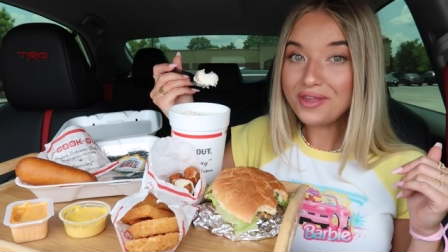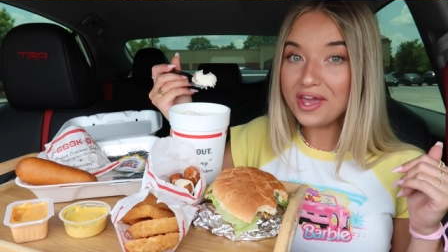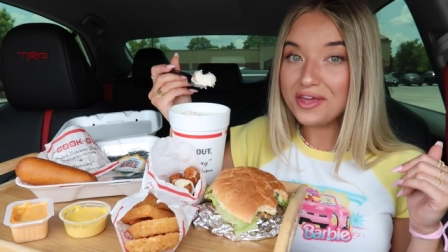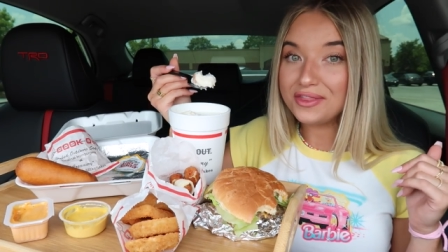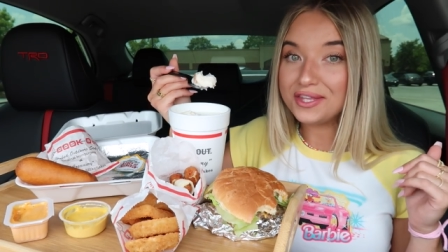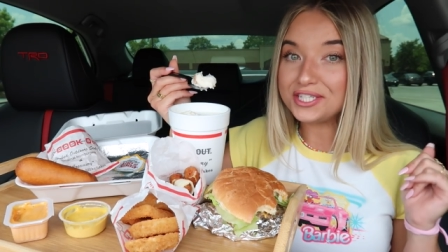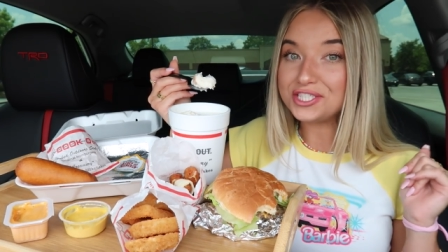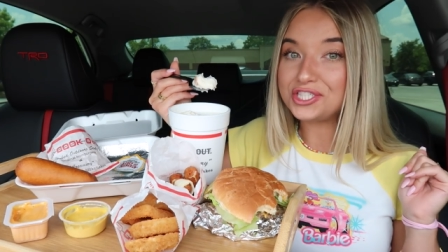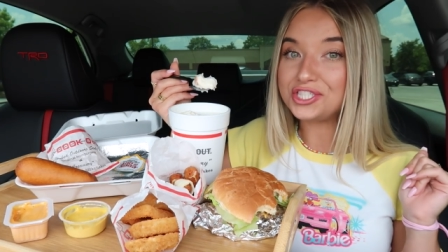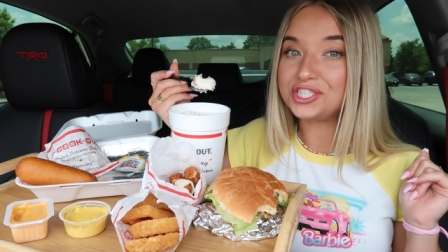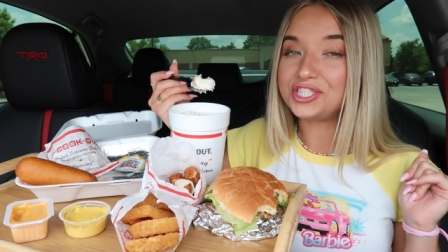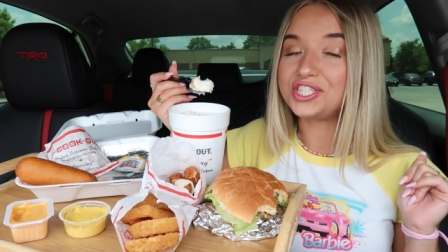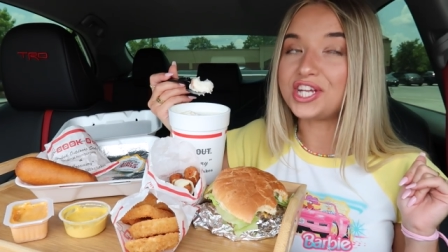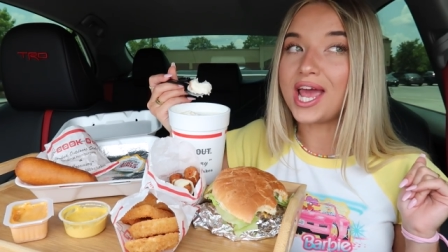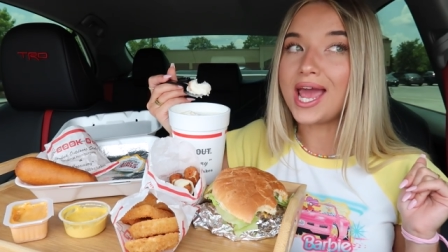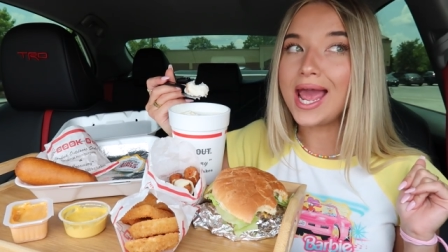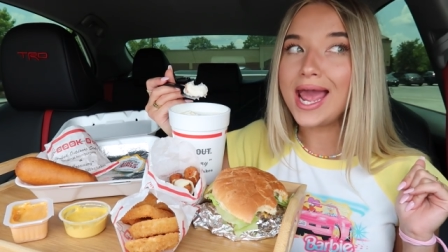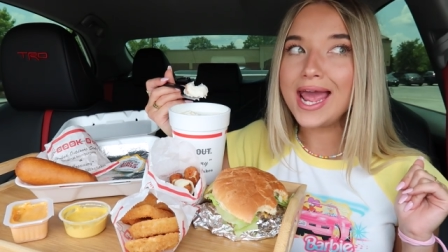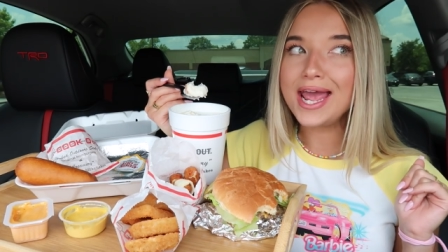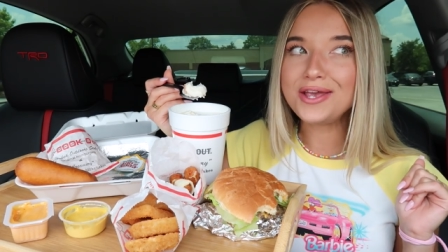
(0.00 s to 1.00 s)
this
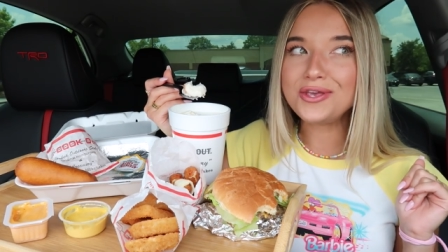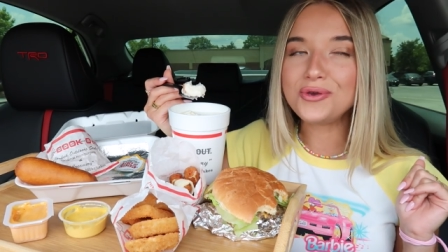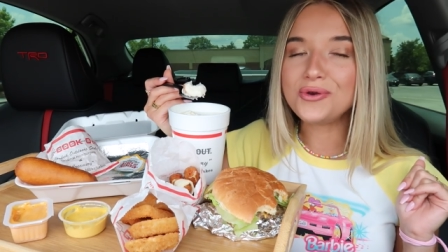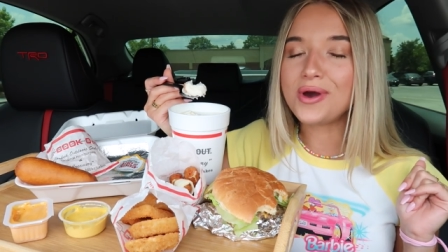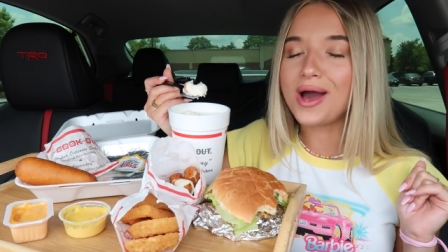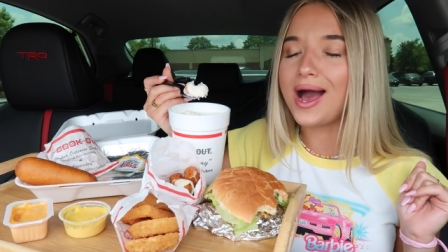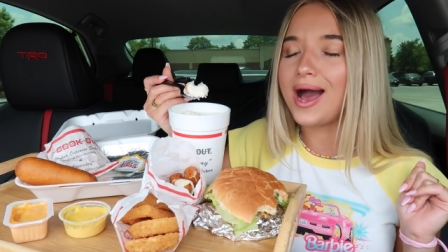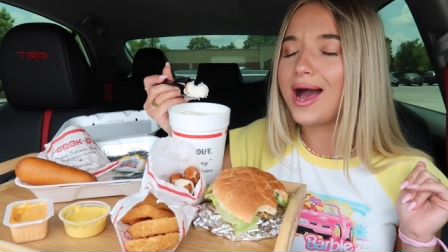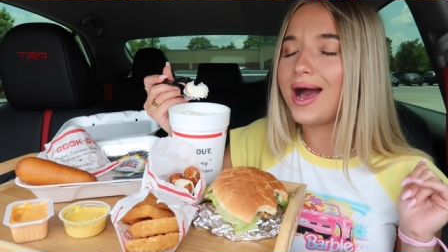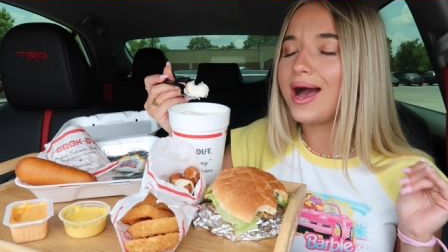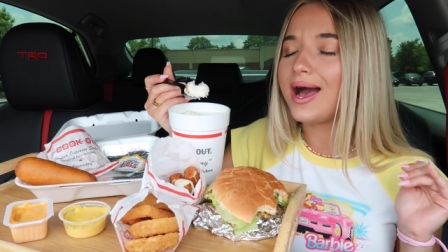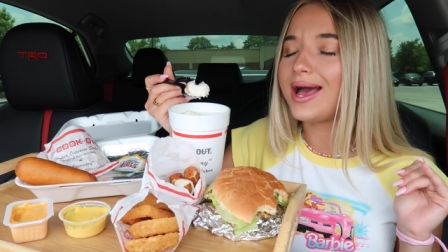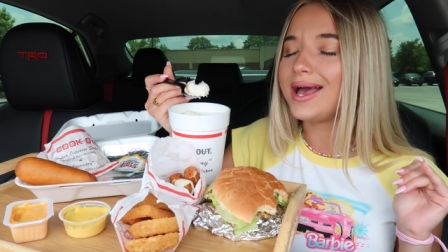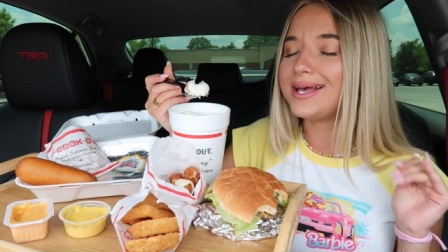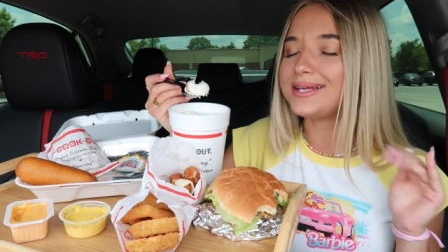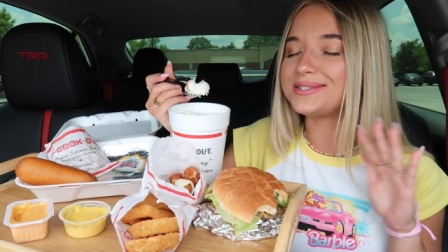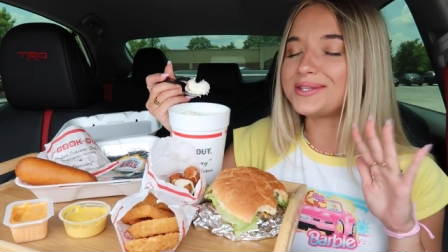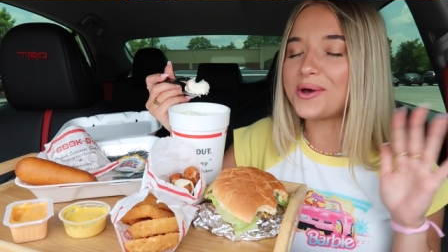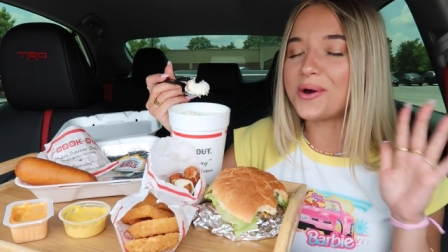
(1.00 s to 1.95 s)
shake, you guys.